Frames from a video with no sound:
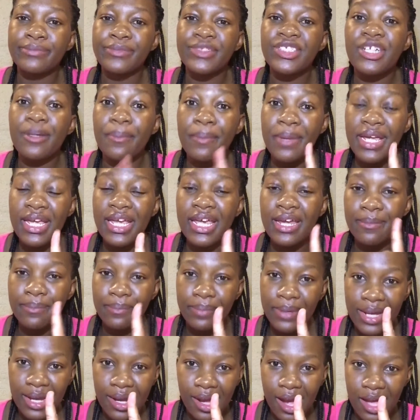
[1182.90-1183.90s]
Jamaican
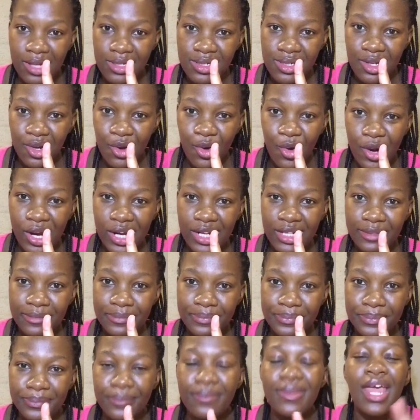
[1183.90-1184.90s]
black castor oil.
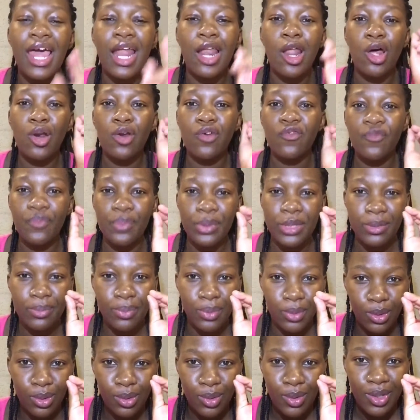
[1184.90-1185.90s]
A lot of
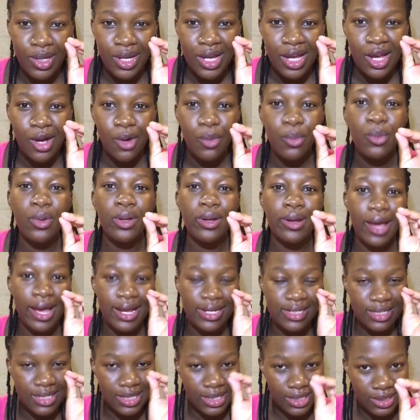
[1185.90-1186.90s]
people will
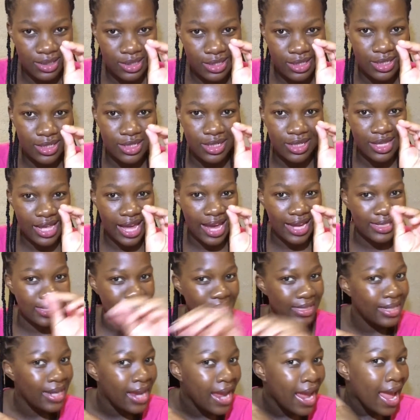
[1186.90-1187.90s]
attest to
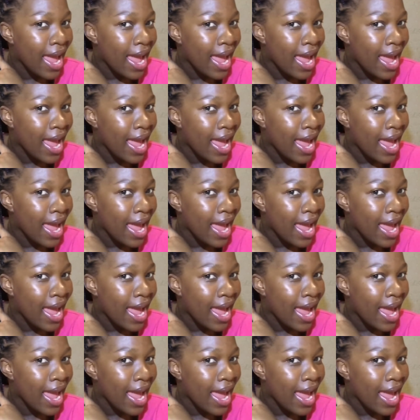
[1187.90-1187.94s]
that.